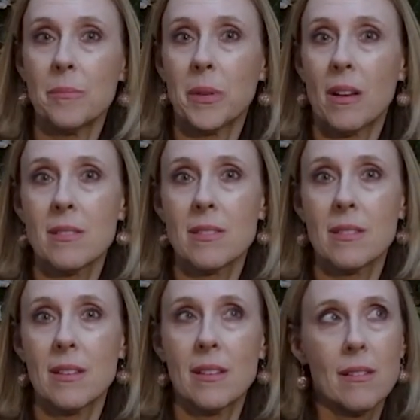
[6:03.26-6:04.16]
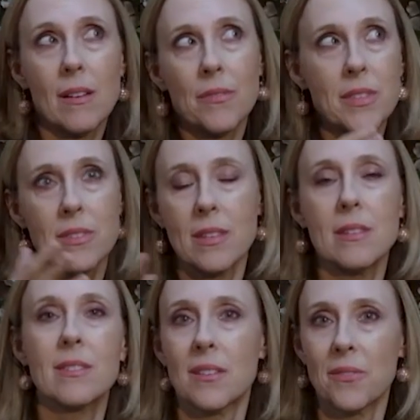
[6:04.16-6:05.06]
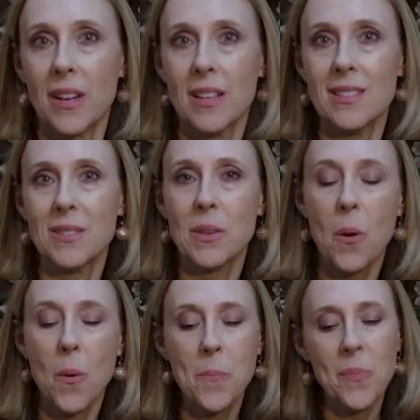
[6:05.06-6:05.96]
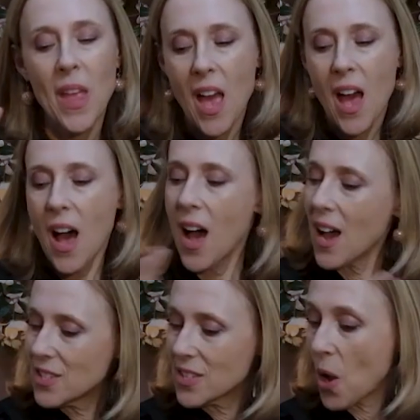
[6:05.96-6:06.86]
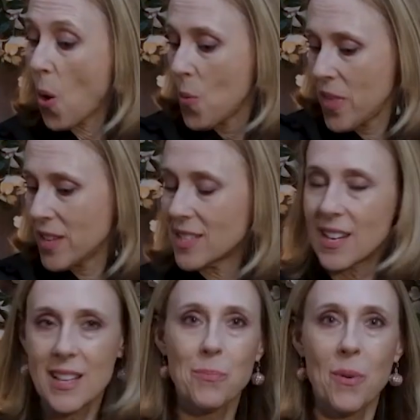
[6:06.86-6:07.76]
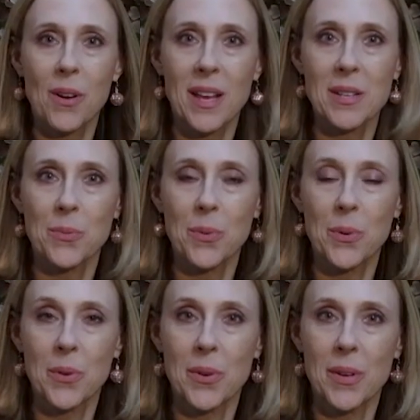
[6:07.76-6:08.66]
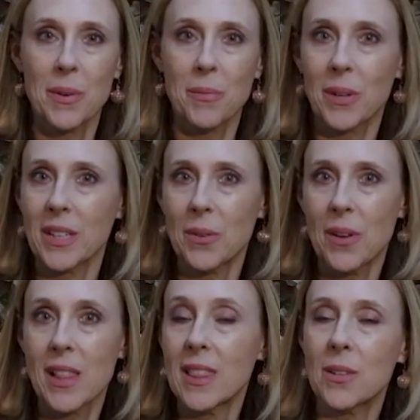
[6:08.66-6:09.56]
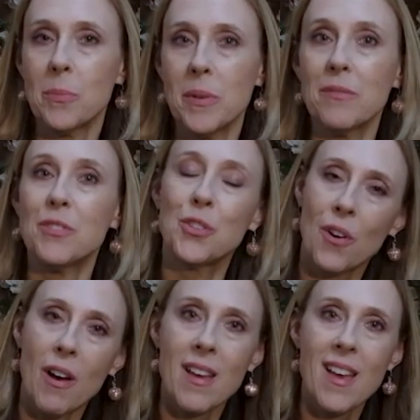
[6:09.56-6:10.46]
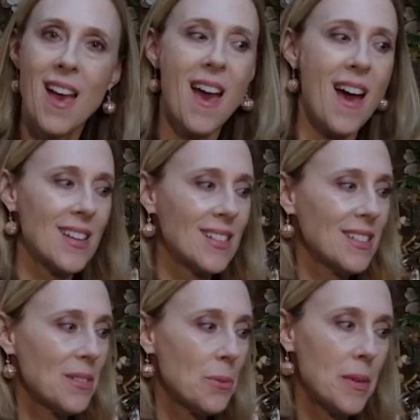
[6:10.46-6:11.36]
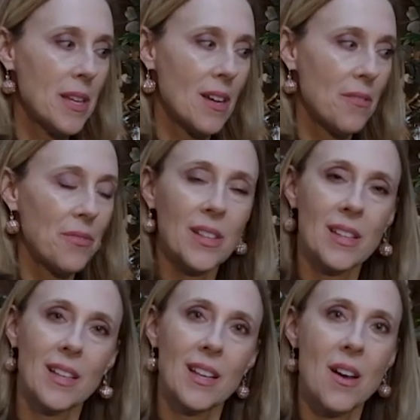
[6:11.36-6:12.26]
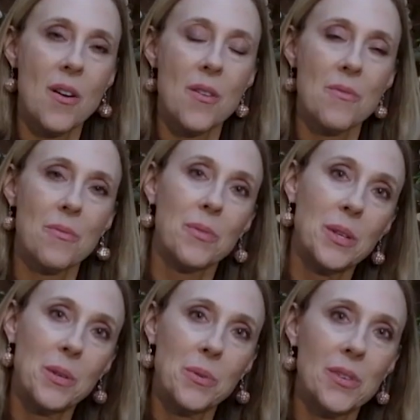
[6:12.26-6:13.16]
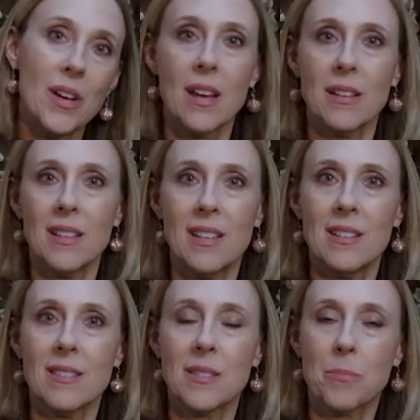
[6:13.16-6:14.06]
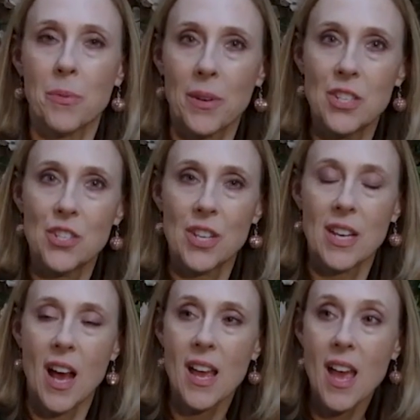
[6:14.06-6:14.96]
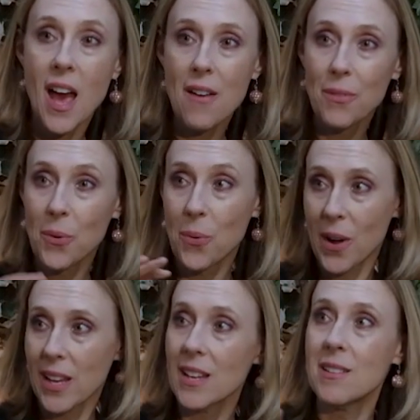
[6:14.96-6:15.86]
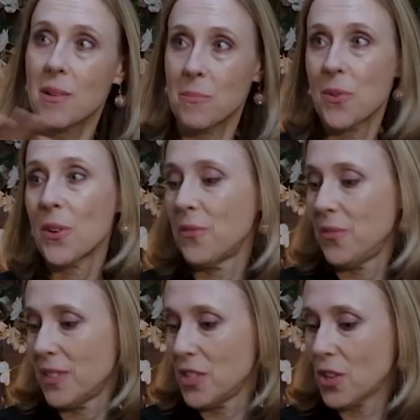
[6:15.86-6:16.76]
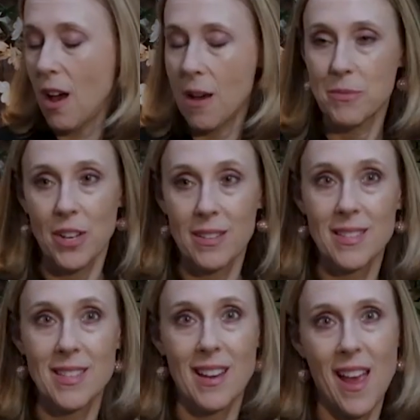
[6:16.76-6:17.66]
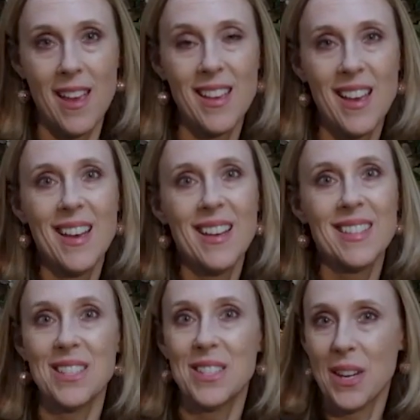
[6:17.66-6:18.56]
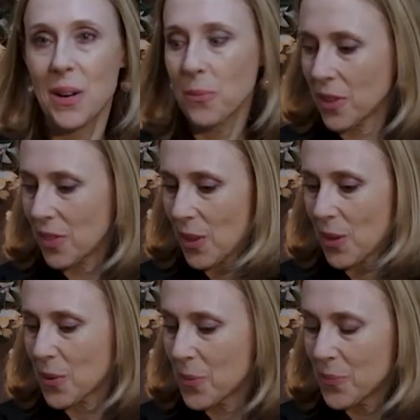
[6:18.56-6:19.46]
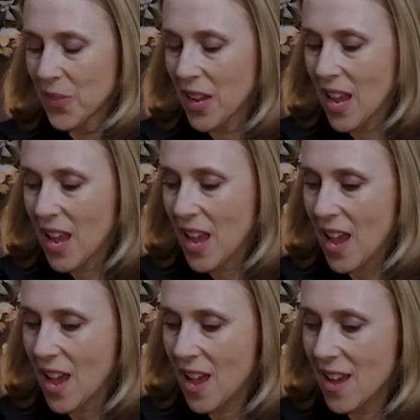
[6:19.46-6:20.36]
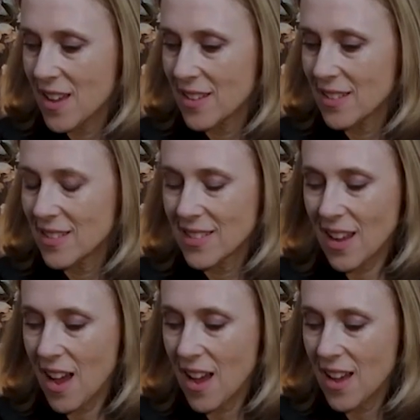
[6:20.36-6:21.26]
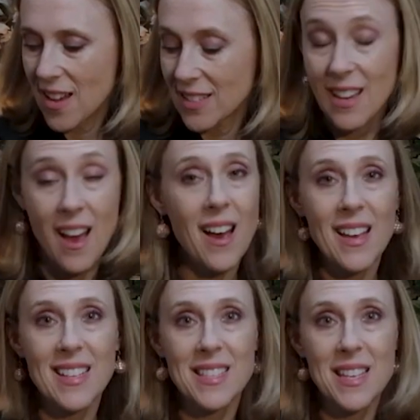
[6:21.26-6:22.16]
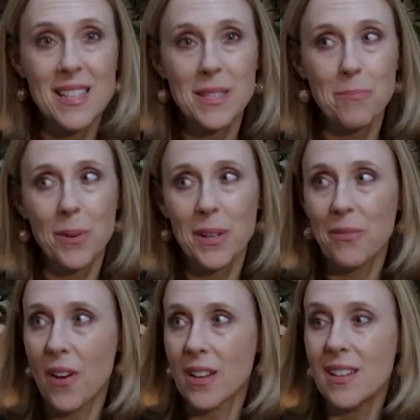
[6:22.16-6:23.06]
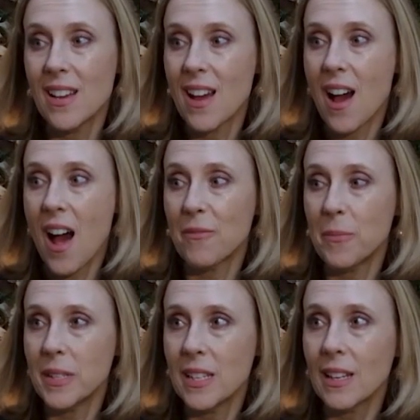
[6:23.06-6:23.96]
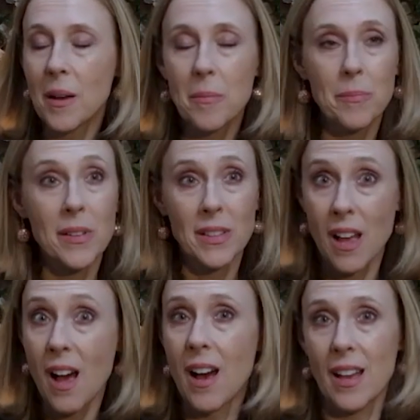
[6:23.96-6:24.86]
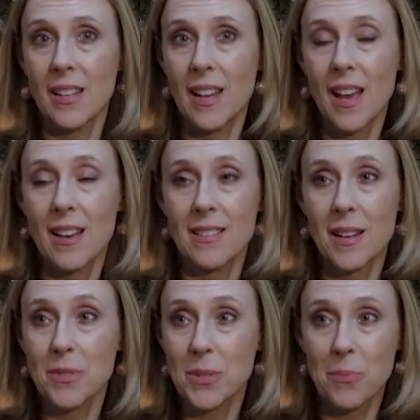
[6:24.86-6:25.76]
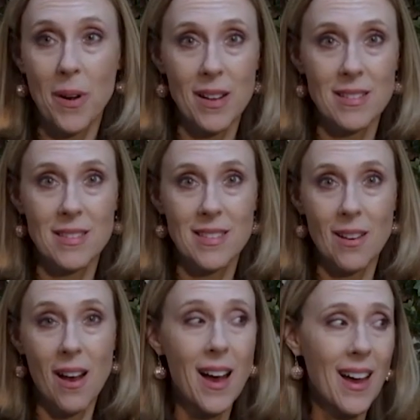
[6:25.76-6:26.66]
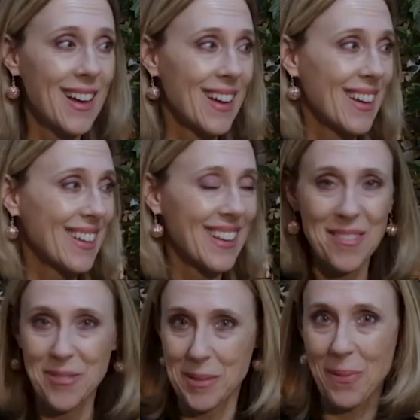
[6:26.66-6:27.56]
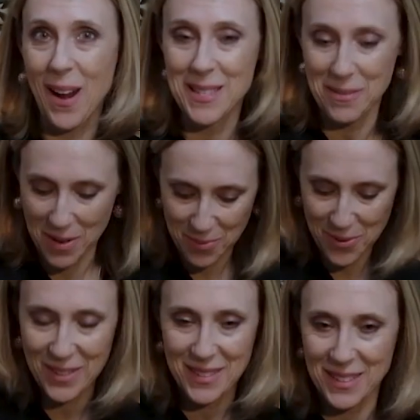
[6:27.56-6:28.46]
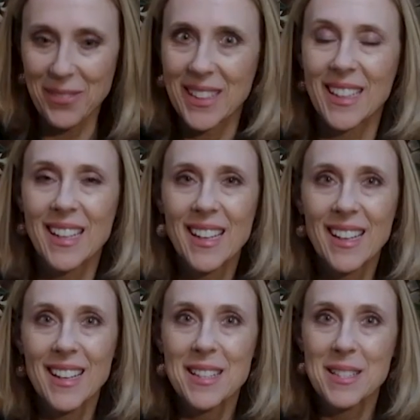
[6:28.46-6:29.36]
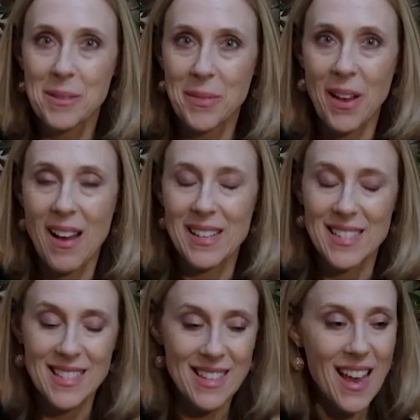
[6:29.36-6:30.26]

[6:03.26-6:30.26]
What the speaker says: because of the season, right? So I just hope that today's broadcast will bring you a little bit of joy and a little bit of feeling of renewal and inspiration. I have quite a number of finished objects today to share with you. And yeah, it's pretty fun. I've been knitting up a lot and I'm surprised. I'm surprised at my productivity, to be honest.